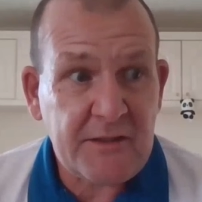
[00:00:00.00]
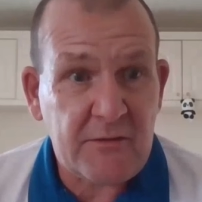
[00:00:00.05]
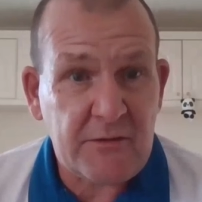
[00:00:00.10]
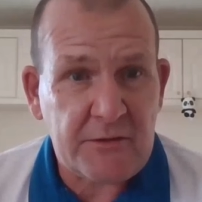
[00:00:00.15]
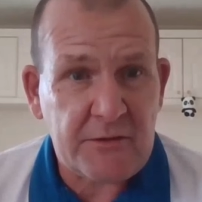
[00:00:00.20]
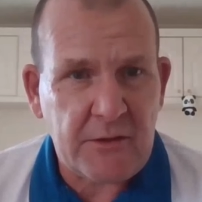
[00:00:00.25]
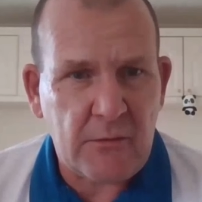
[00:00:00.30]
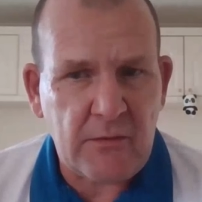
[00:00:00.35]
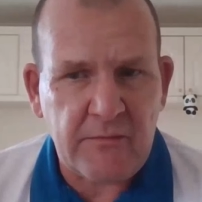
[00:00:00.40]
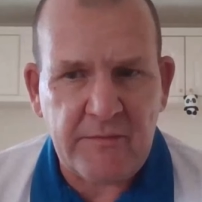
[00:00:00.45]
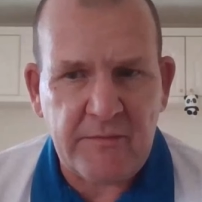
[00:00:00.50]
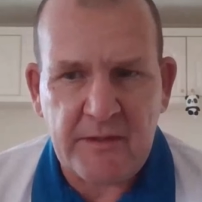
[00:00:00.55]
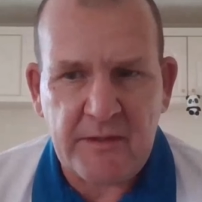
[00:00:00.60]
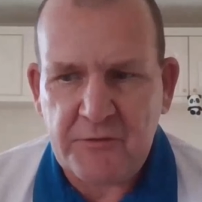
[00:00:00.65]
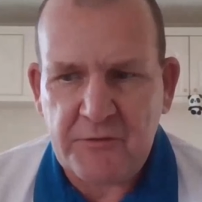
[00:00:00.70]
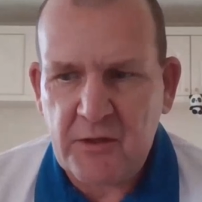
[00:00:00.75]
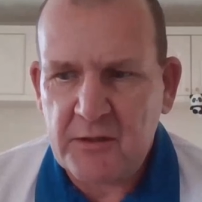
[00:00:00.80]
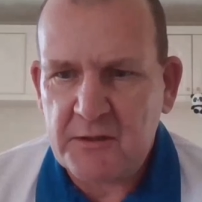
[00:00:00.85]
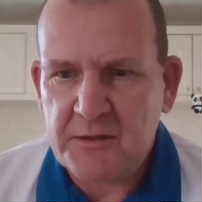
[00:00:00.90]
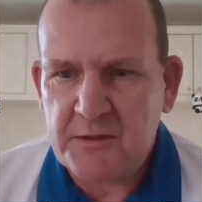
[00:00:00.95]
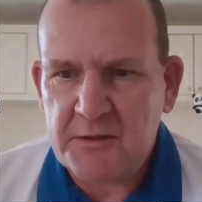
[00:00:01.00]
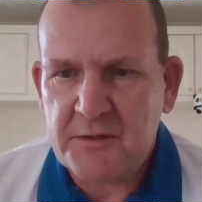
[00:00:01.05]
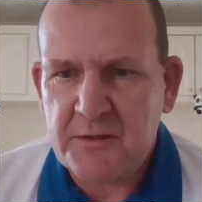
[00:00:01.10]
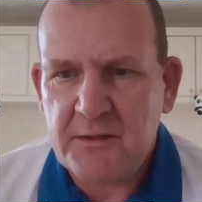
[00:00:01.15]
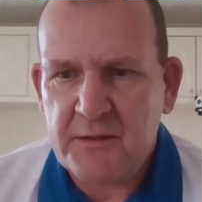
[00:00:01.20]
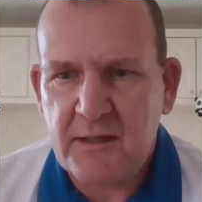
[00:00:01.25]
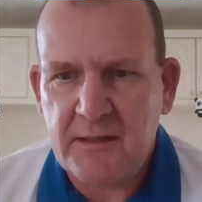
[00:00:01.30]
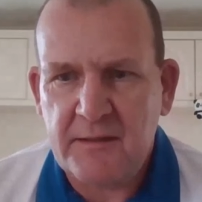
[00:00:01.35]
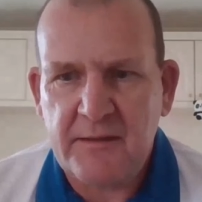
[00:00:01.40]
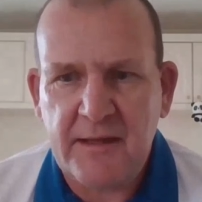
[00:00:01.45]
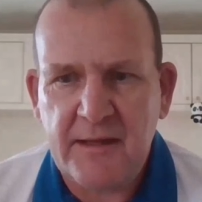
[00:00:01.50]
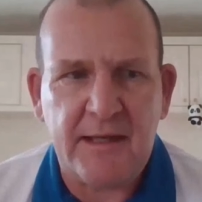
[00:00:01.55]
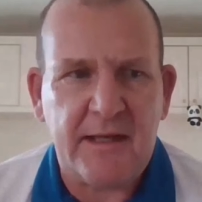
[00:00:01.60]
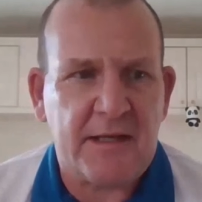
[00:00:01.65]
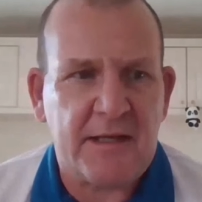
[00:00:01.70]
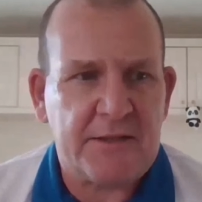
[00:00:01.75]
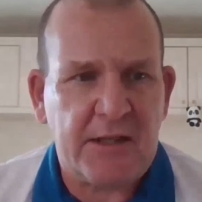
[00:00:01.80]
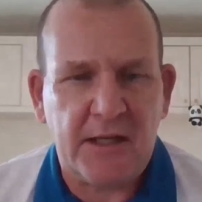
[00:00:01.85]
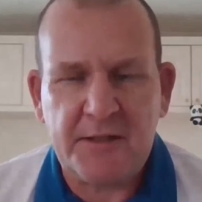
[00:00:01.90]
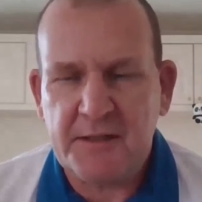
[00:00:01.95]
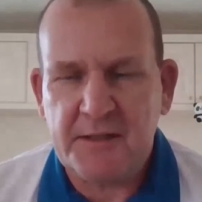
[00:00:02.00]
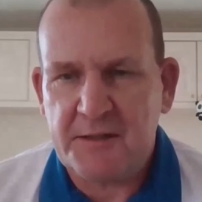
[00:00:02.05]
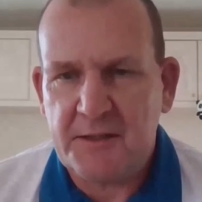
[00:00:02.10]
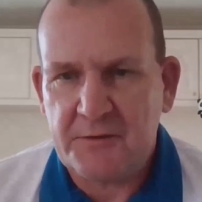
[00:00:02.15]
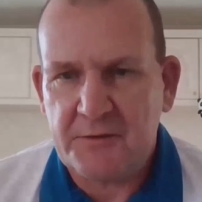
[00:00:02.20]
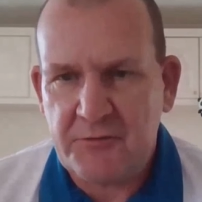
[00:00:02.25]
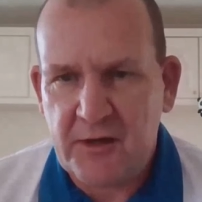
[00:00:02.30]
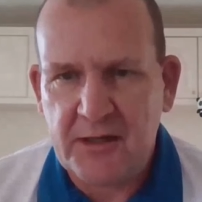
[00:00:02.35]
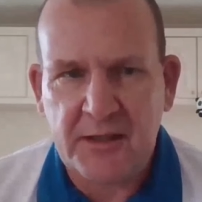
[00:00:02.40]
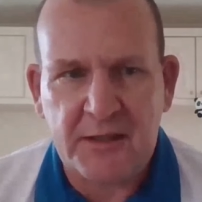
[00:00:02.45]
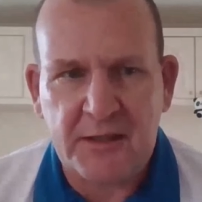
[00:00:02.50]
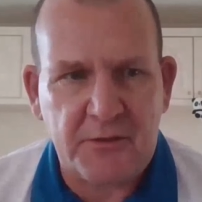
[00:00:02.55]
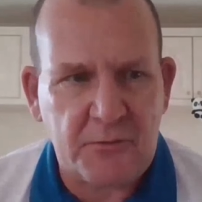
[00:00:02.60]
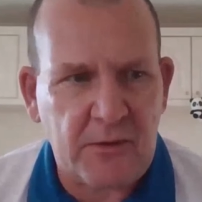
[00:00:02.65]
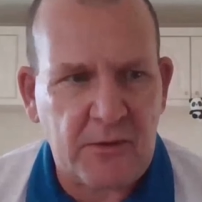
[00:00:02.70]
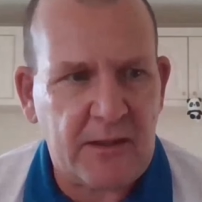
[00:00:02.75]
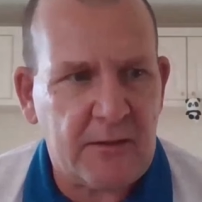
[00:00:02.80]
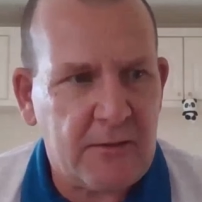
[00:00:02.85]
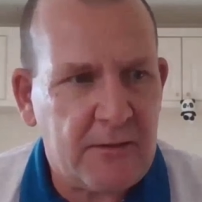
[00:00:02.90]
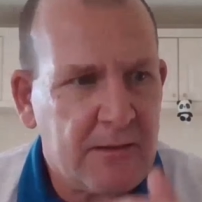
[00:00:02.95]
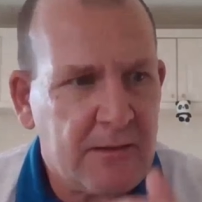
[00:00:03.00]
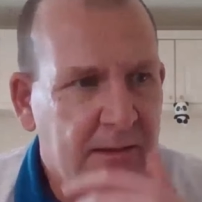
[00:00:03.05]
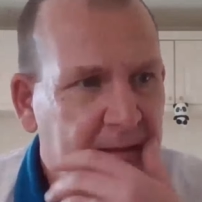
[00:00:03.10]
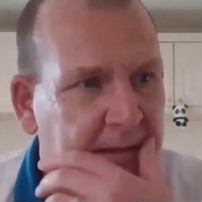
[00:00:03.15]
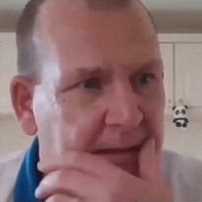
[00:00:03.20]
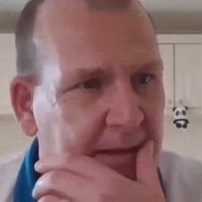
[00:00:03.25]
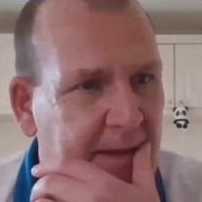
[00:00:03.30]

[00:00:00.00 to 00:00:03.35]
as a result of the drugs, and then I started to drink as well.